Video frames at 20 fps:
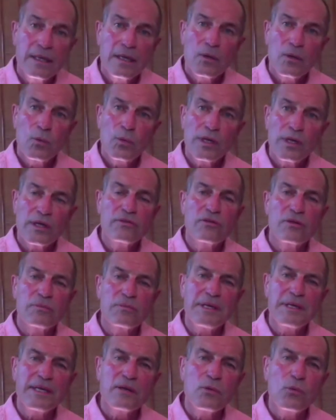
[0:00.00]
well, to
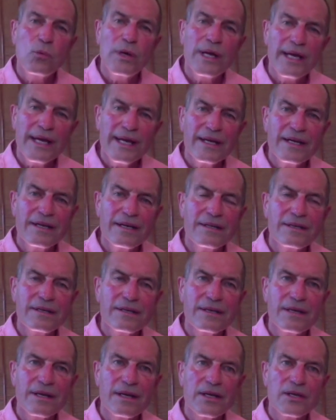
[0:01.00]
be aware,
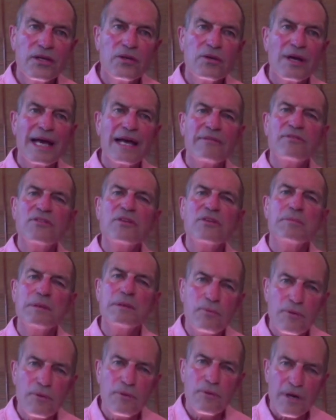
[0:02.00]
you have to be
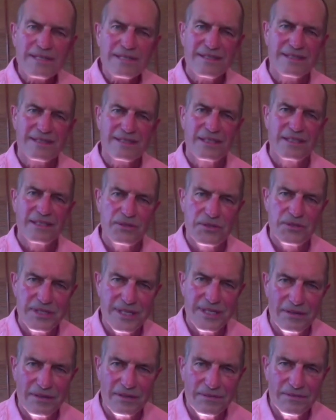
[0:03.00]
present in
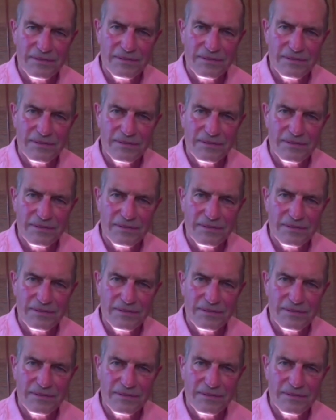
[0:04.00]
yourself.